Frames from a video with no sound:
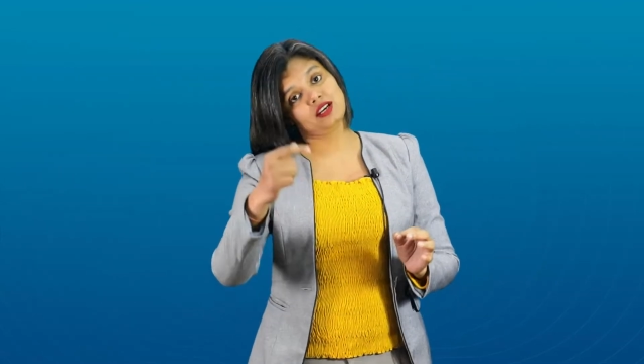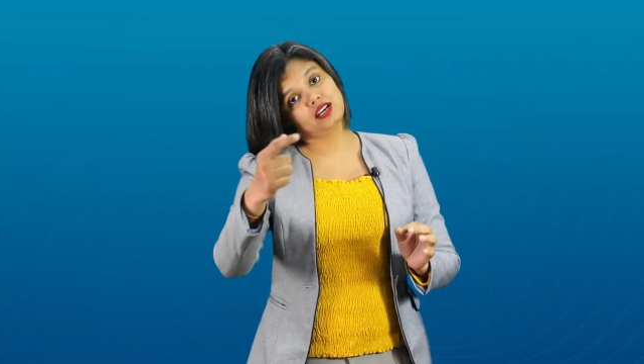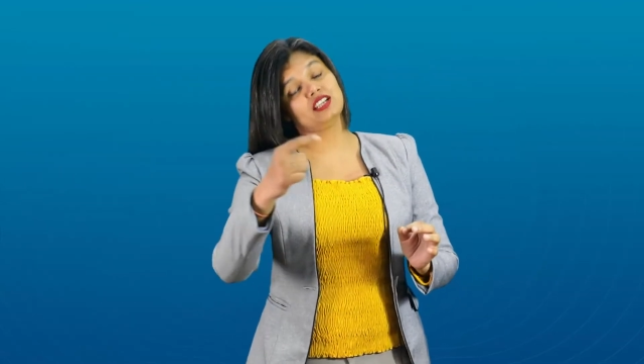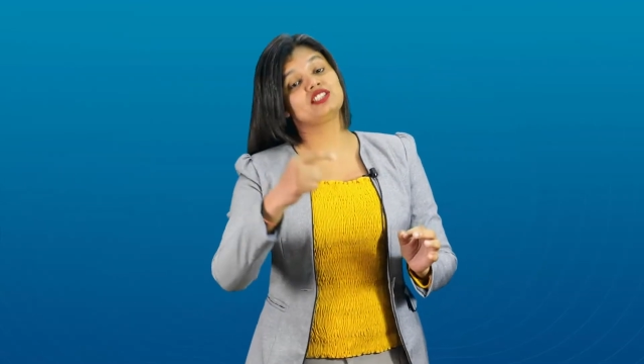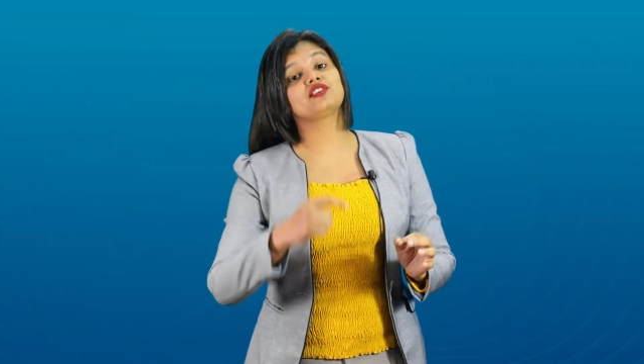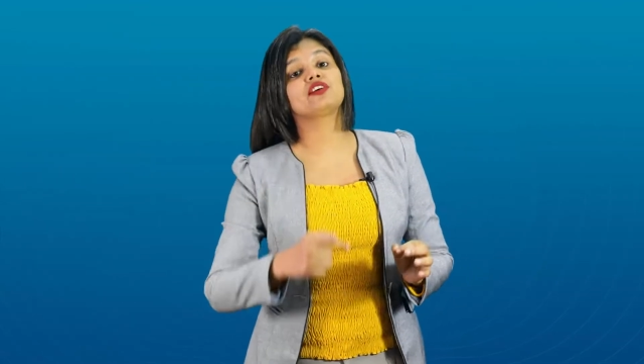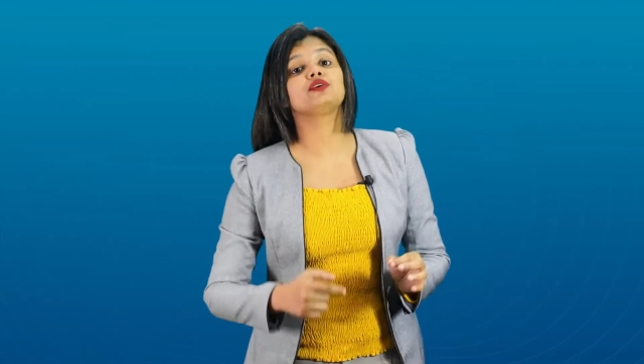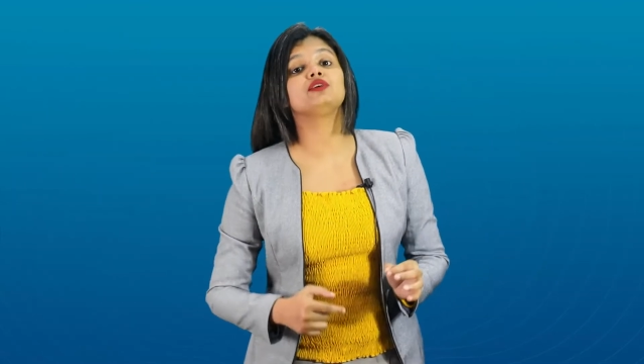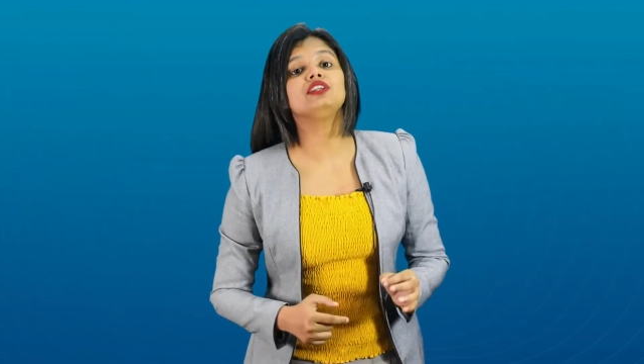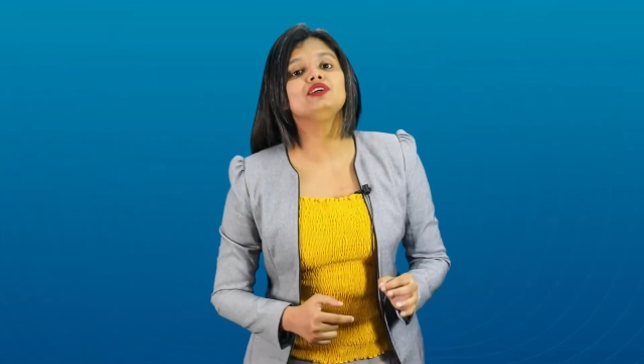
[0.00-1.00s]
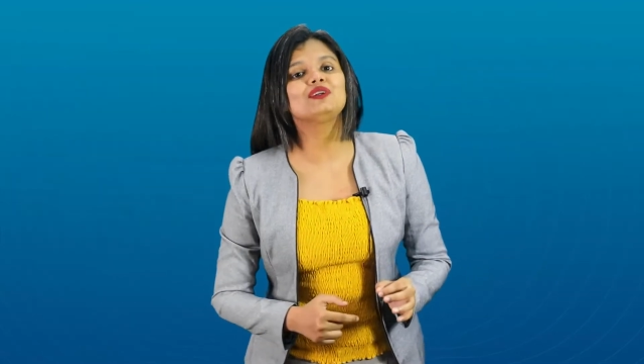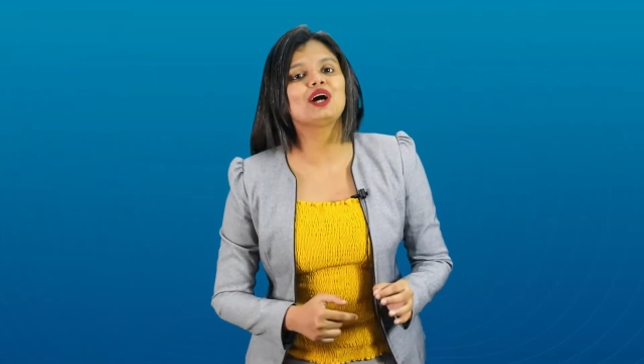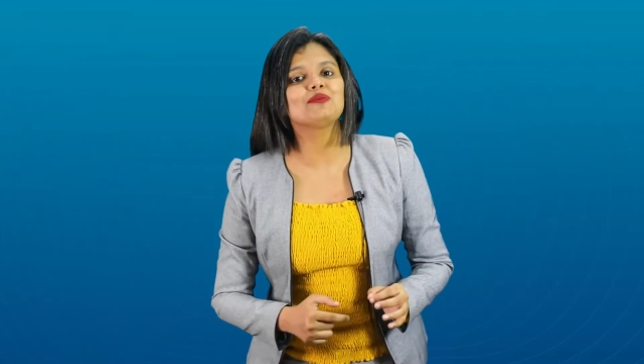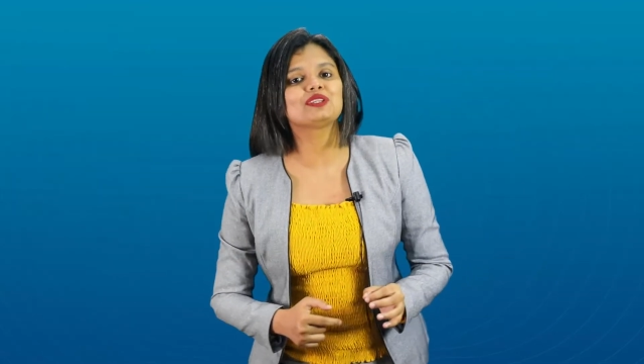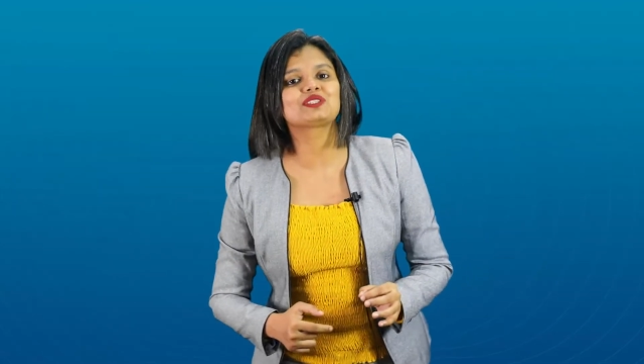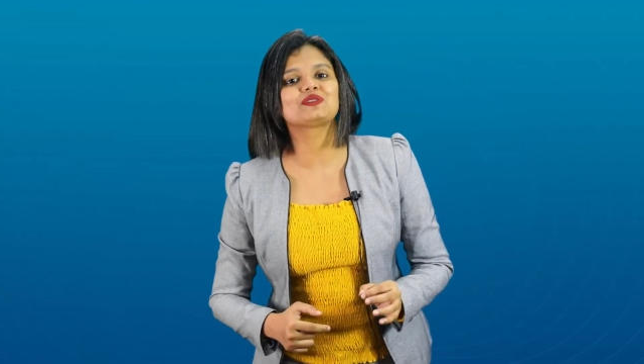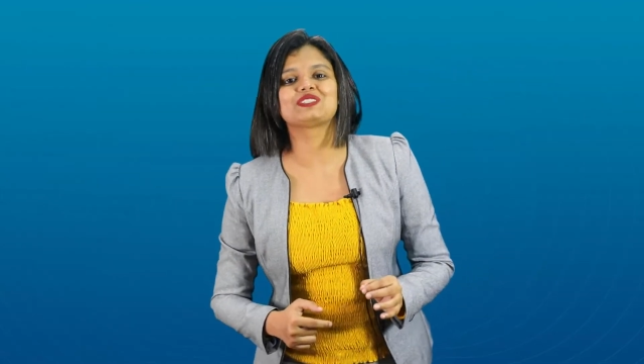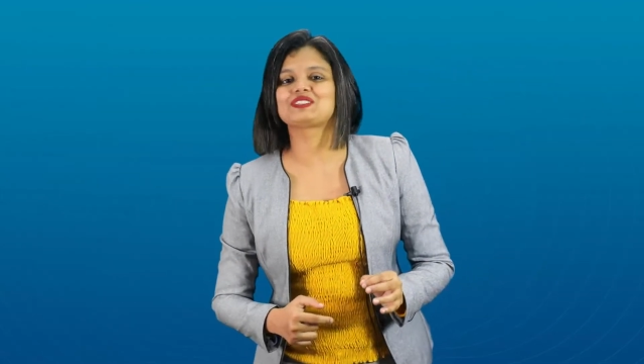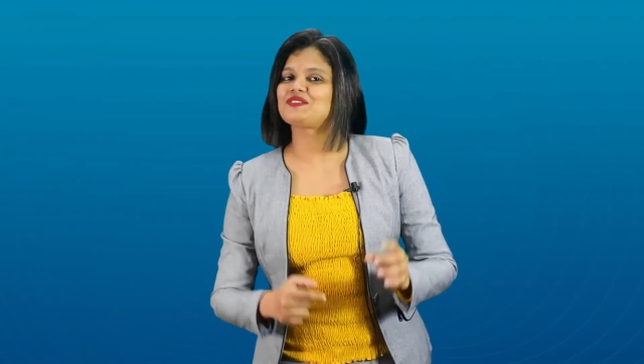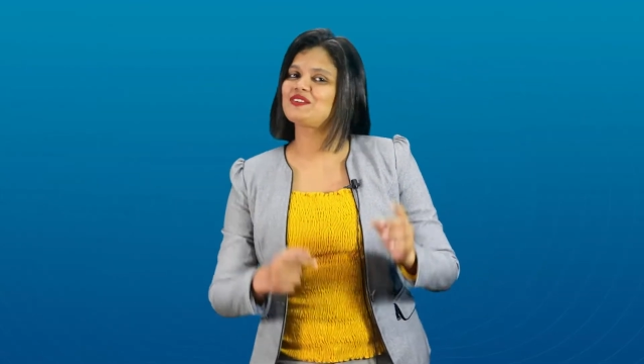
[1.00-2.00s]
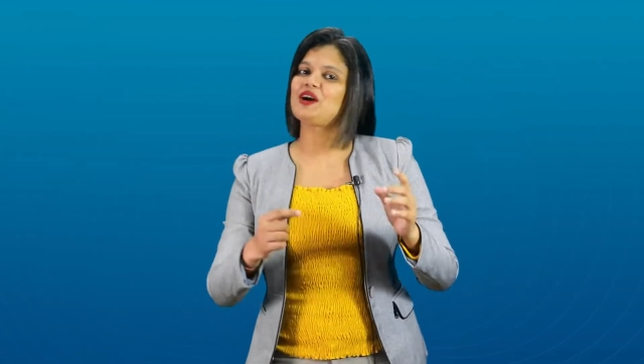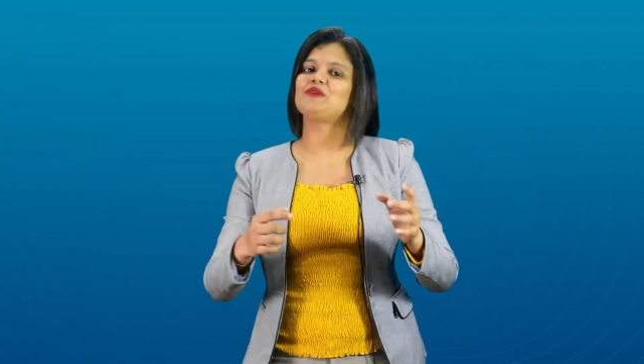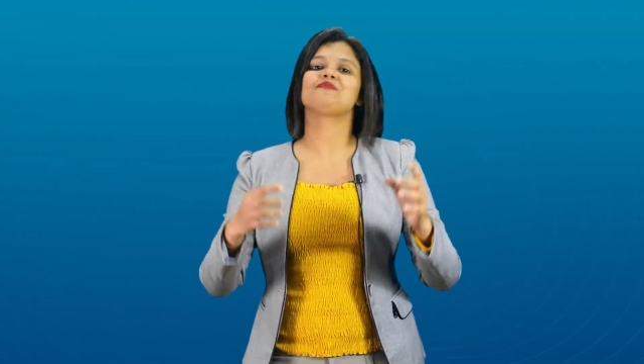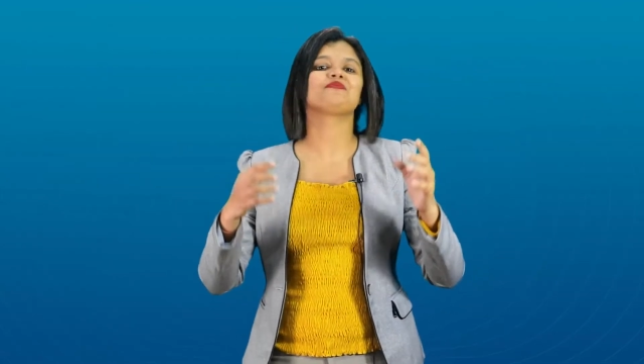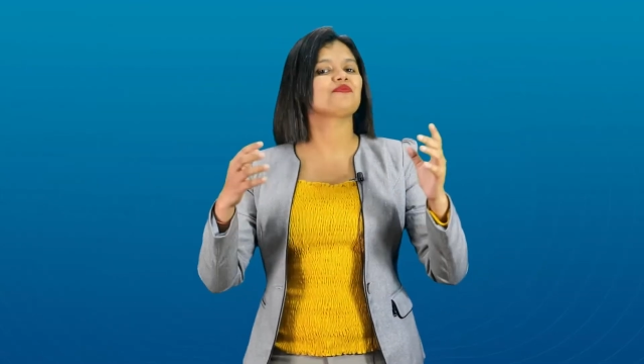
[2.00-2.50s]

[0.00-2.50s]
considering you the new normal students from